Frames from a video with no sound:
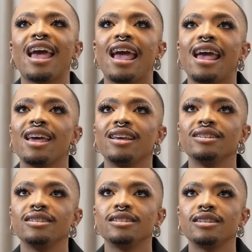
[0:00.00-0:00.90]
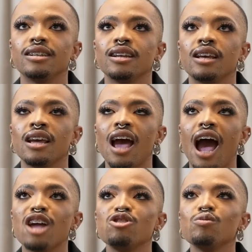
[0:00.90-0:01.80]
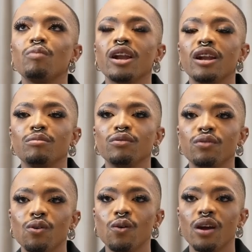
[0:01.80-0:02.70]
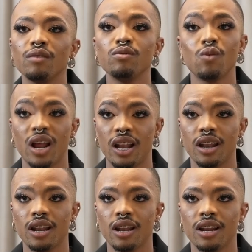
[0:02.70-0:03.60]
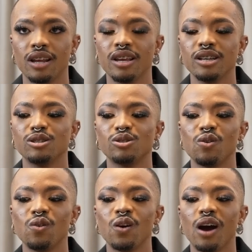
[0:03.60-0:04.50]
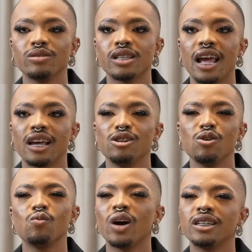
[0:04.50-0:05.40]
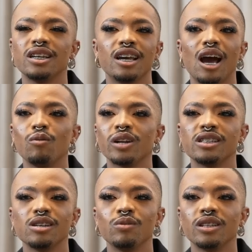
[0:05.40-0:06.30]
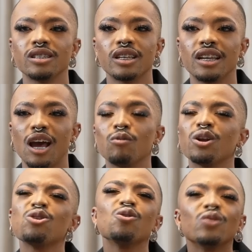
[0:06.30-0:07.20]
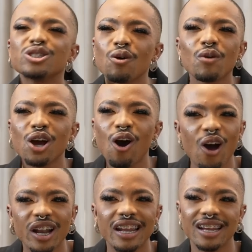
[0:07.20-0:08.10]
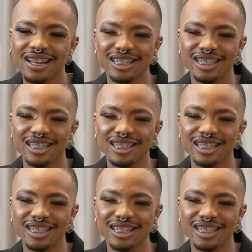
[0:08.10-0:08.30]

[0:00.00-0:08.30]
And I knew Banele before everyone. So I was like, you know, one day I want to chill with this kid. I want to know what's going on in